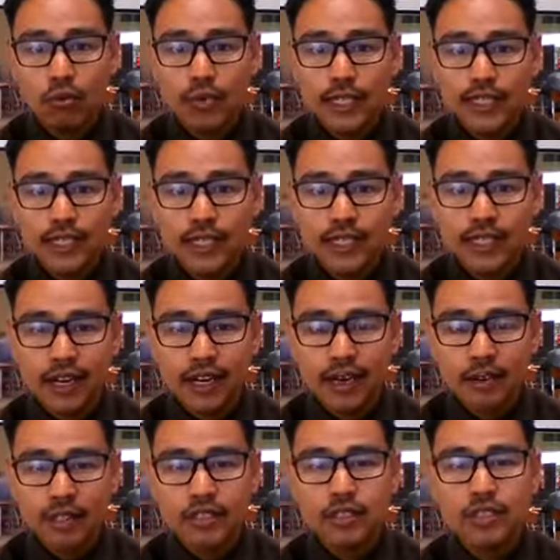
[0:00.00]
we need
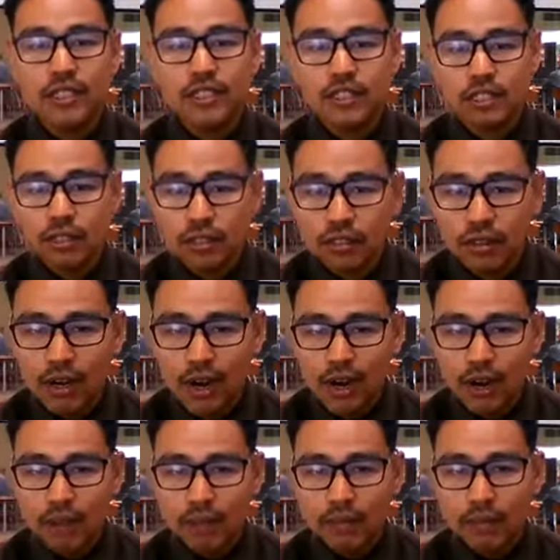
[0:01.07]
the student to
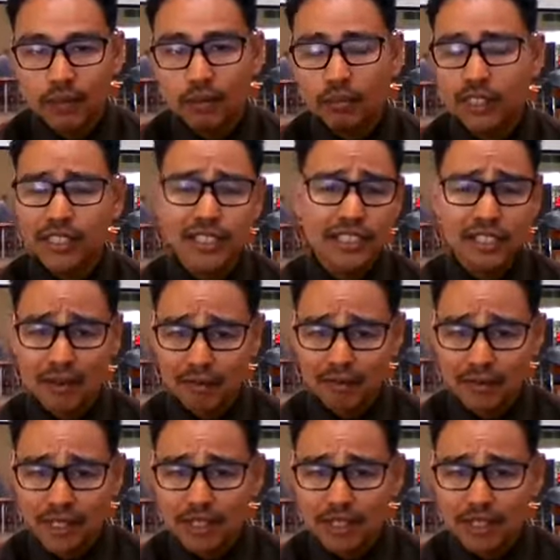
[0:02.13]
complete the term.